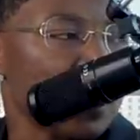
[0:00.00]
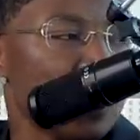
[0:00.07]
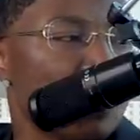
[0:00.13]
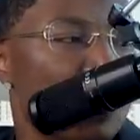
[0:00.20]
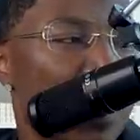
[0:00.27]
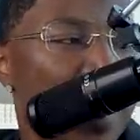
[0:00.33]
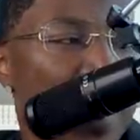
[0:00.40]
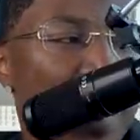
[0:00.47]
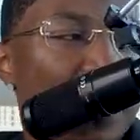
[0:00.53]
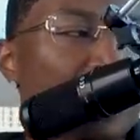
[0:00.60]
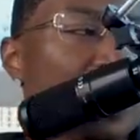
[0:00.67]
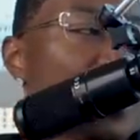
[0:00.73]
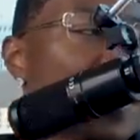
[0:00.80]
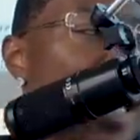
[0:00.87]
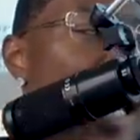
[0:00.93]

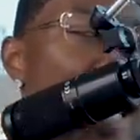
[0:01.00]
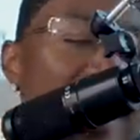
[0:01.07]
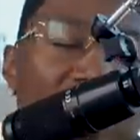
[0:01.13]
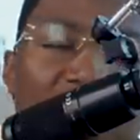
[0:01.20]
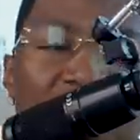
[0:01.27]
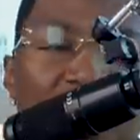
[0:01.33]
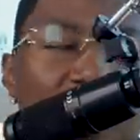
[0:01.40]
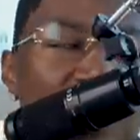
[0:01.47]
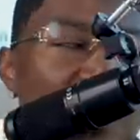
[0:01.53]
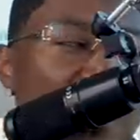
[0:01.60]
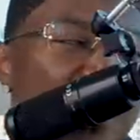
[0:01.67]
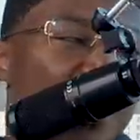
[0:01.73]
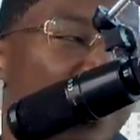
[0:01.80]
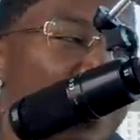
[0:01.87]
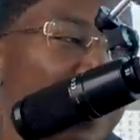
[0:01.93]
Bahamas, I had a
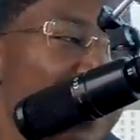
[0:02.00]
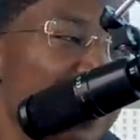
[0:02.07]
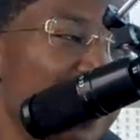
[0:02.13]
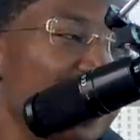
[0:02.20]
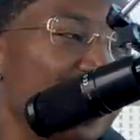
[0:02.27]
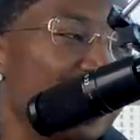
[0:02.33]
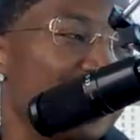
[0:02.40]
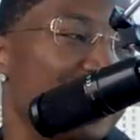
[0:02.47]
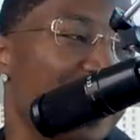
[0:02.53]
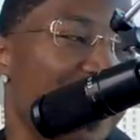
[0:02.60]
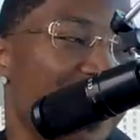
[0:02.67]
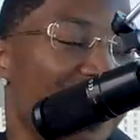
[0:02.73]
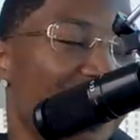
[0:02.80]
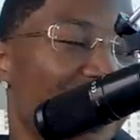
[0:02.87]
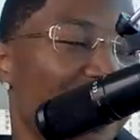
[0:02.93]
cousin
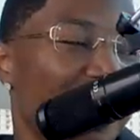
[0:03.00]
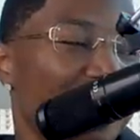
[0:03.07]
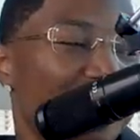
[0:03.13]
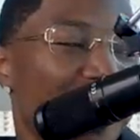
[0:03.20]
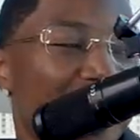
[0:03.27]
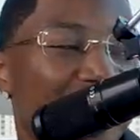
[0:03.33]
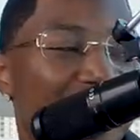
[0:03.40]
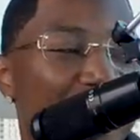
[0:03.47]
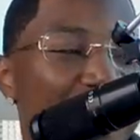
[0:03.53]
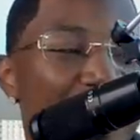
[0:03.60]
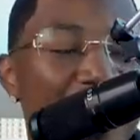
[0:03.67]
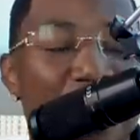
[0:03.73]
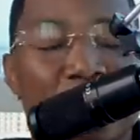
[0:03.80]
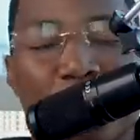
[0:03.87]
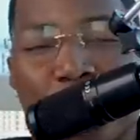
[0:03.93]
that, uh, that,
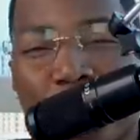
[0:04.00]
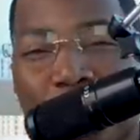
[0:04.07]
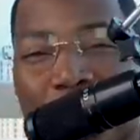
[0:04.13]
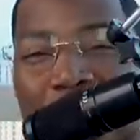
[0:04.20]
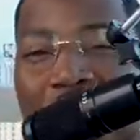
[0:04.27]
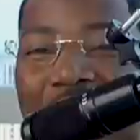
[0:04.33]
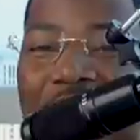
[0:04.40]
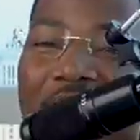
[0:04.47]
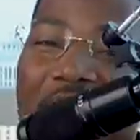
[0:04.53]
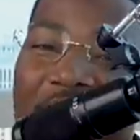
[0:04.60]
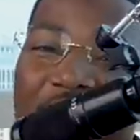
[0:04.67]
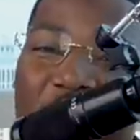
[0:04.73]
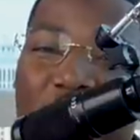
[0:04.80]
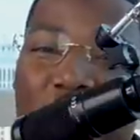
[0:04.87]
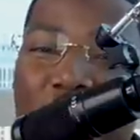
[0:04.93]
that grew up kind of
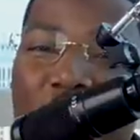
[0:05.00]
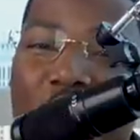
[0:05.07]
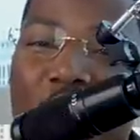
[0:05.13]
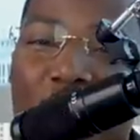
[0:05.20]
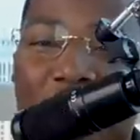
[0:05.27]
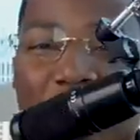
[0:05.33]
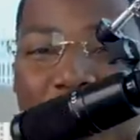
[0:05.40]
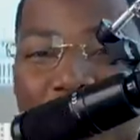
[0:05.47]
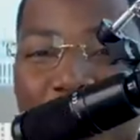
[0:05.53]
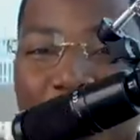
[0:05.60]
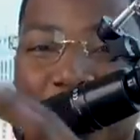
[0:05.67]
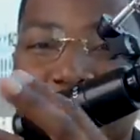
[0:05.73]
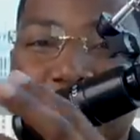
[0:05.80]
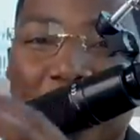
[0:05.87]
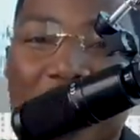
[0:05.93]
like in New York, but he was
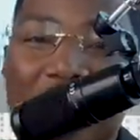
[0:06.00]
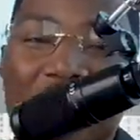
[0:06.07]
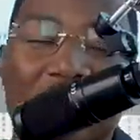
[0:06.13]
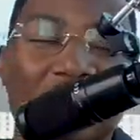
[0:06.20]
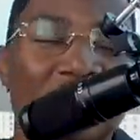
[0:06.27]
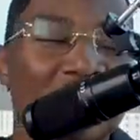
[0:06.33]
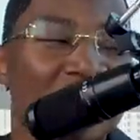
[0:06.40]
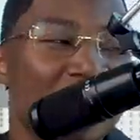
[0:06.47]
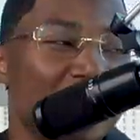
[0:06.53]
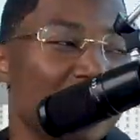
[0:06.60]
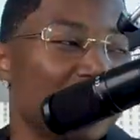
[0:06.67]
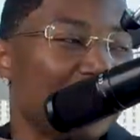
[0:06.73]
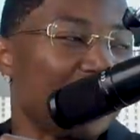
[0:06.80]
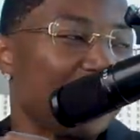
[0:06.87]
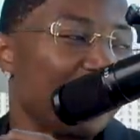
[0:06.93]
from Jamaica,
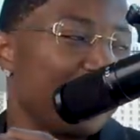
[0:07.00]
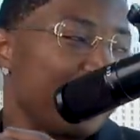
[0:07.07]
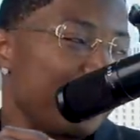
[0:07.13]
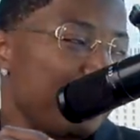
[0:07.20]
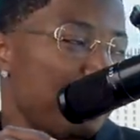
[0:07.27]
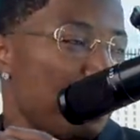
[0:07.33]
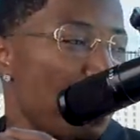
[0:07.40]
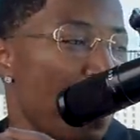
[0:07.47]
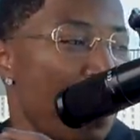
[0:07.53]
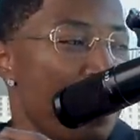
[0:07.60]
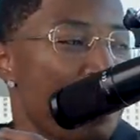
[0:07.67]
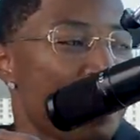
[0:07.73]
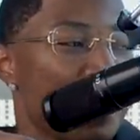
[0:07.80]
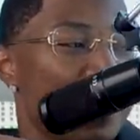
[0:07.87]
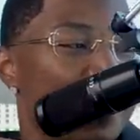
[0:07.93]
and
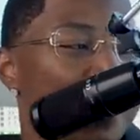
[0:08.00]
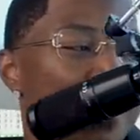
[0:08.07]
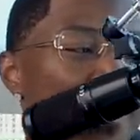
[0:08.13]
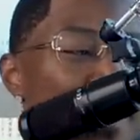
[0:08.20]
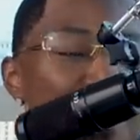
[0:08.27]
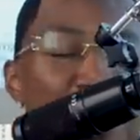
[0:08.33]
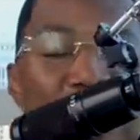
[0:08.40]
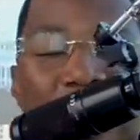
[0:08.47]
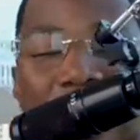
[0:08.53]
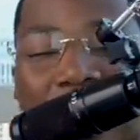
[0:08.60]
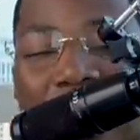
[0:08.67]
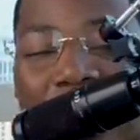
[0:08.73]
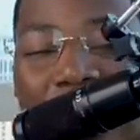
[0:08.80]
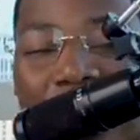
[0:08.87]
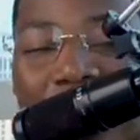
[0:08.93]
He was
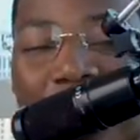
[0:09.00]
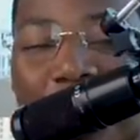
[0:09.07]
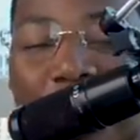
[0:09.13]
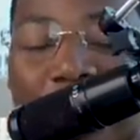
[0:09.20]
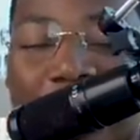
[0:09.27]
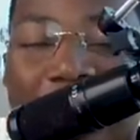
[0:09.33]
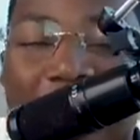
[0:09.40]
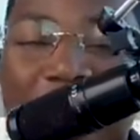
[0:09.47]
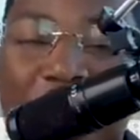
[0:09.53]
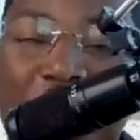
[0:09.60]
uh, he was like